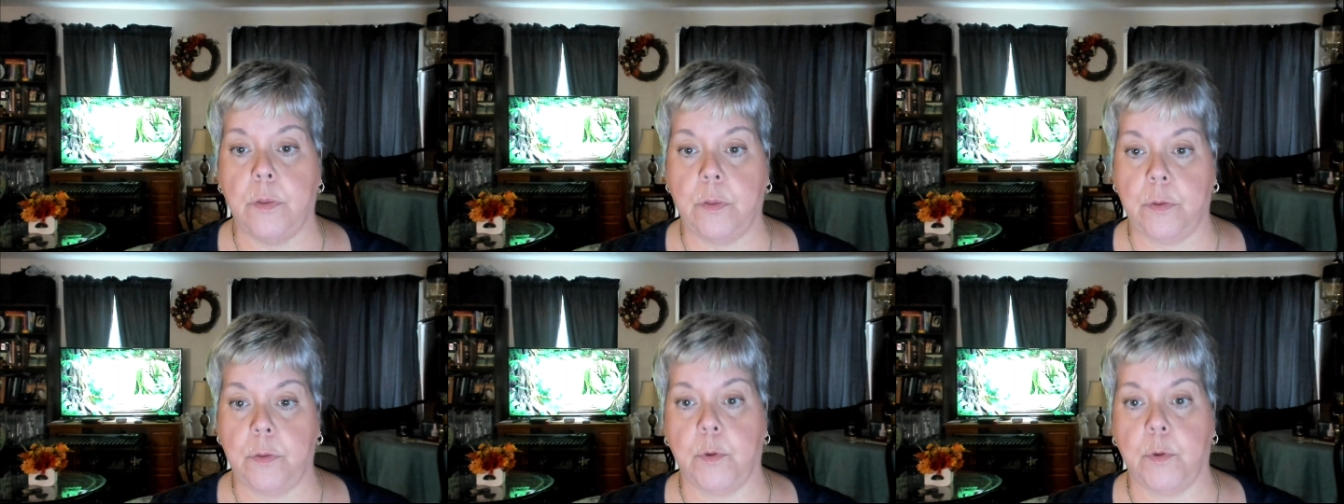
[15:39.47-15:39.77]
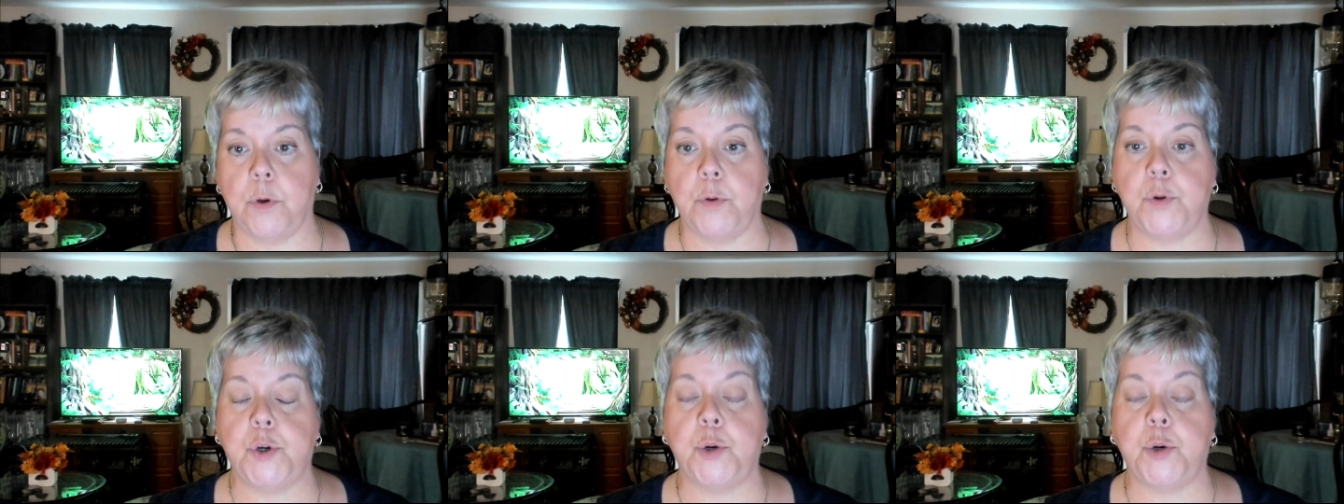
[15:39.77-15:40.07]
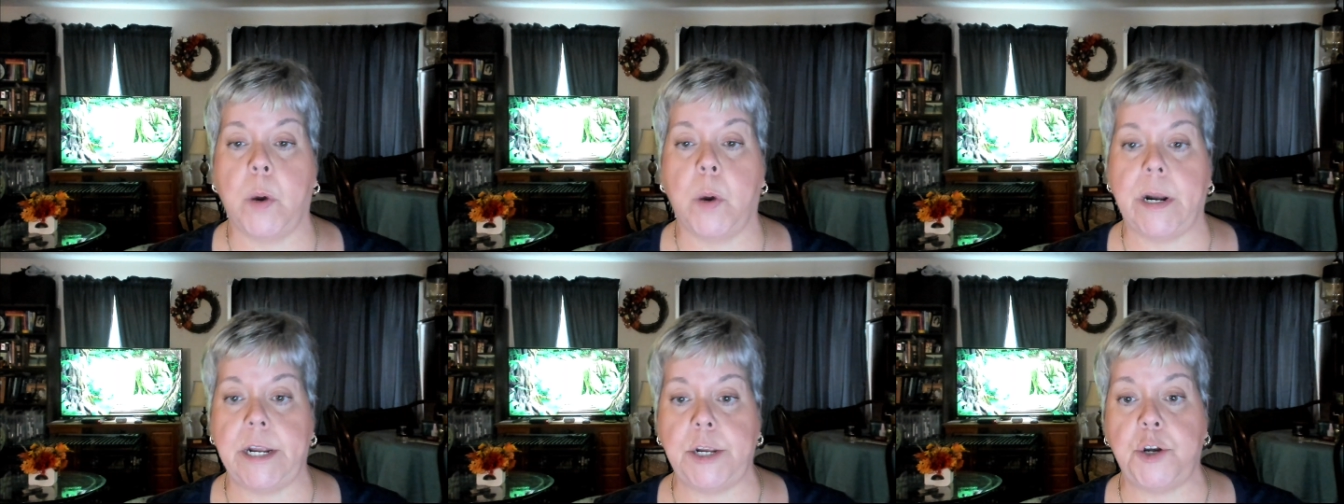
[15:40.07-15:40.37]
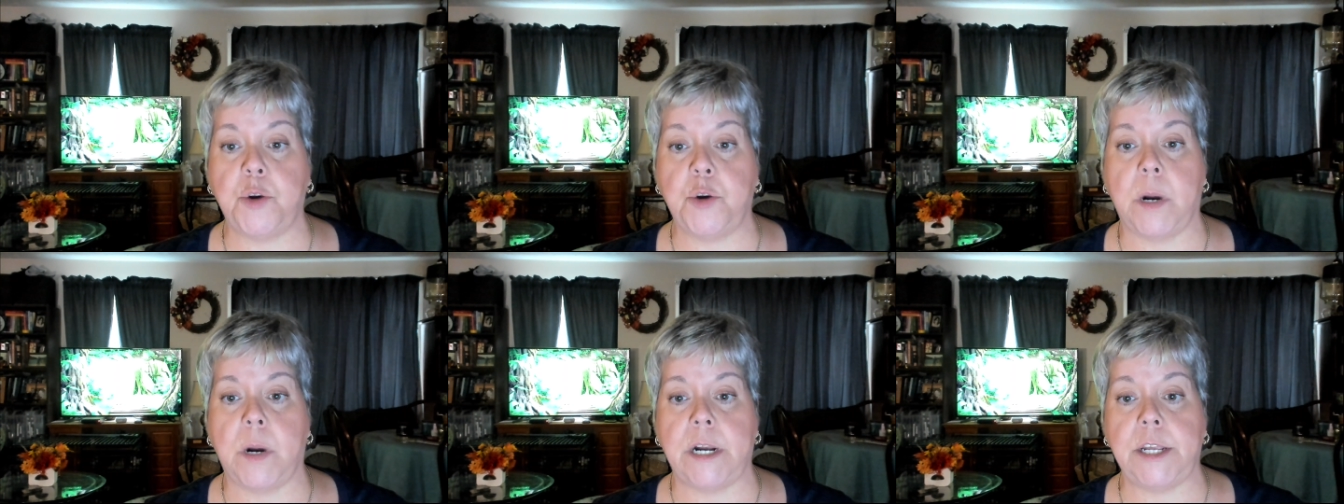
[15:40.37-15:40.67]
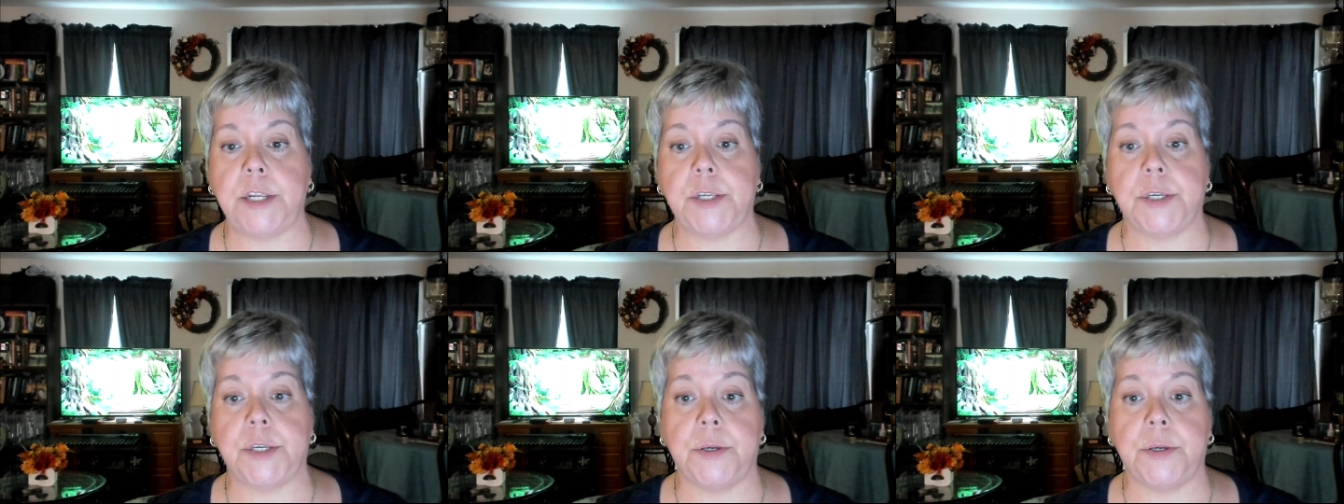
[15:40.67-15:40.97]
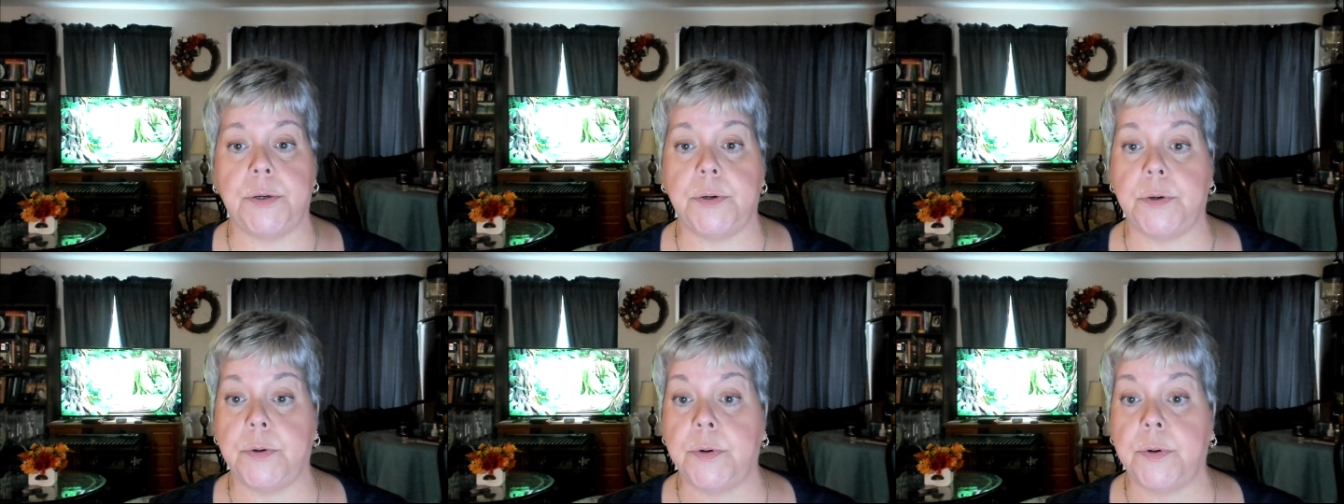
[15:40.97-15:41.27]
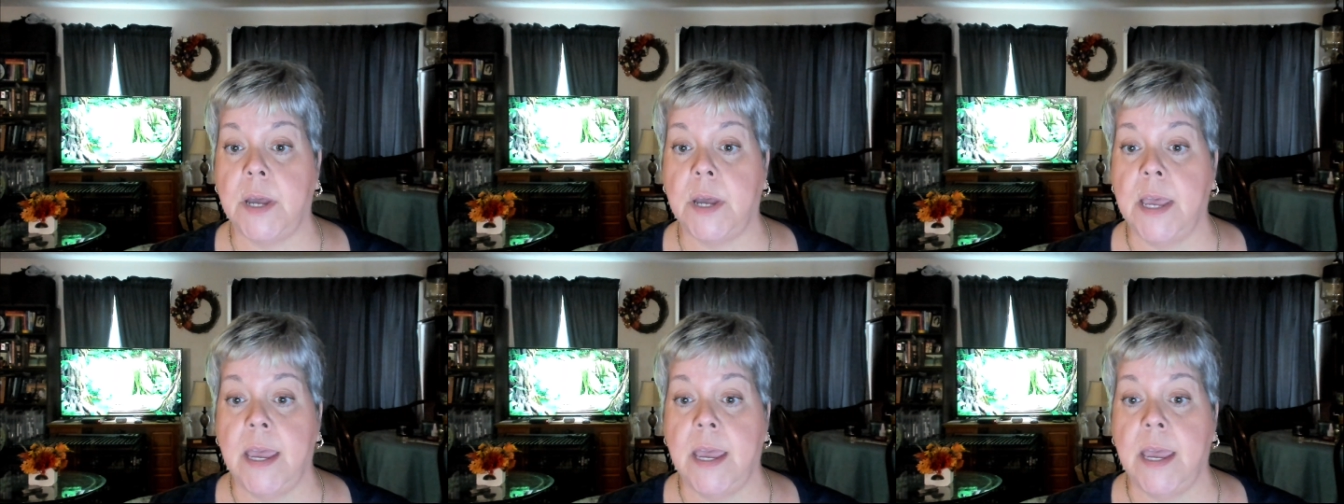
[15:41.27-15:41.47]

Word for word: through 2022